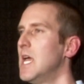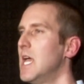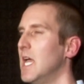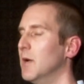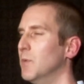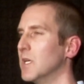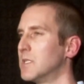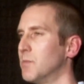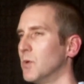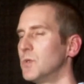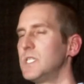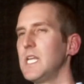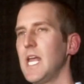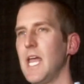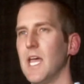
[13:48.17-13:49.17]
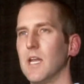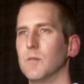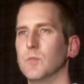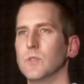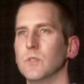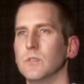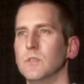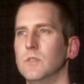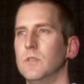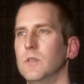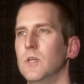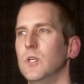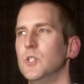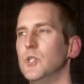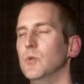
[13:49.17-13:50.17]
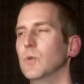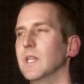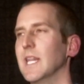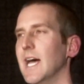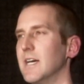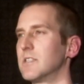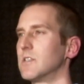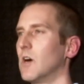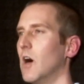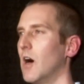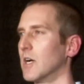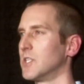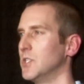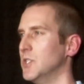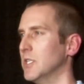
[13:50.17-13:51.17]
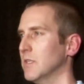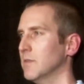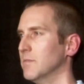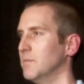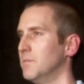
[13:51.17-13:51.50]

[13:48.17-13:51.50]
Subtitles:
and we expose the animal to less oxygen,